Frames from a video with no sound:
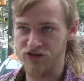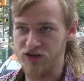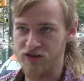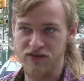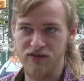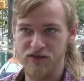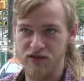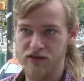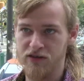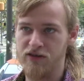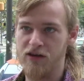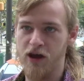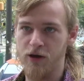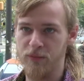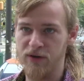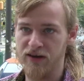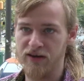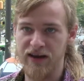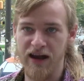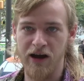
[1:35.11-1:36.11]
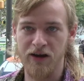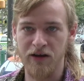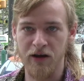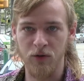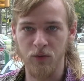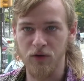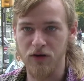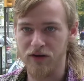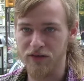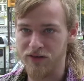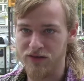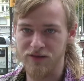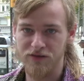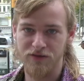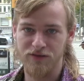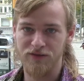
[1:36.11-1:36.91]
just coming down at once.